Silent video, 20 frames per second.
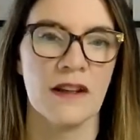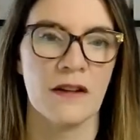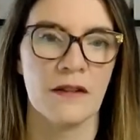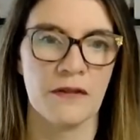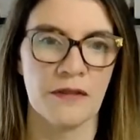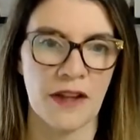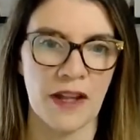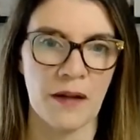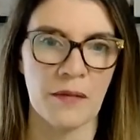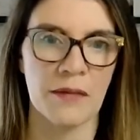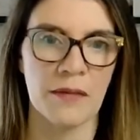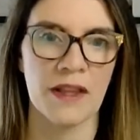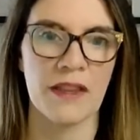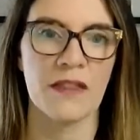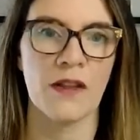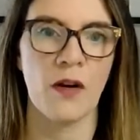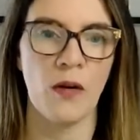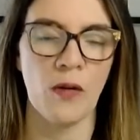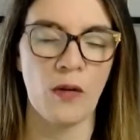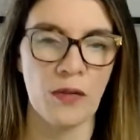family,
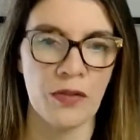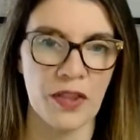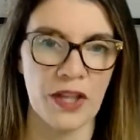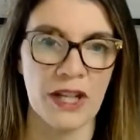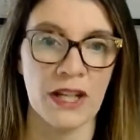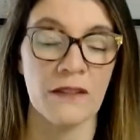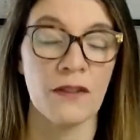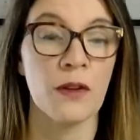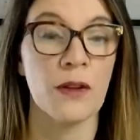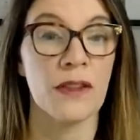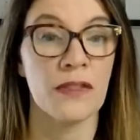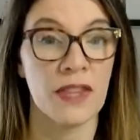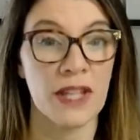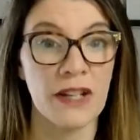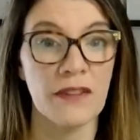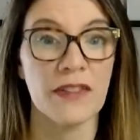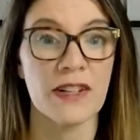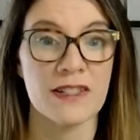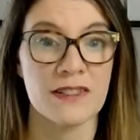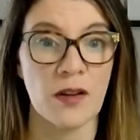the whole thing, if you can think
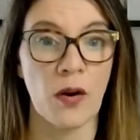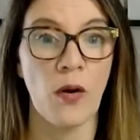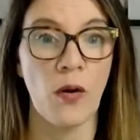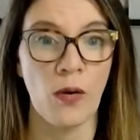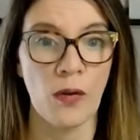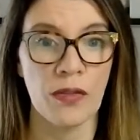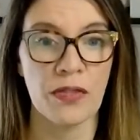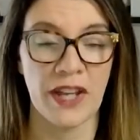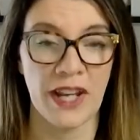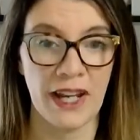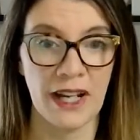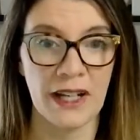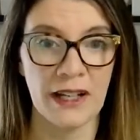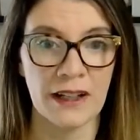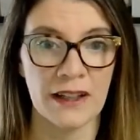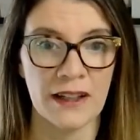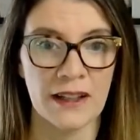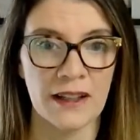of it as a whole thing,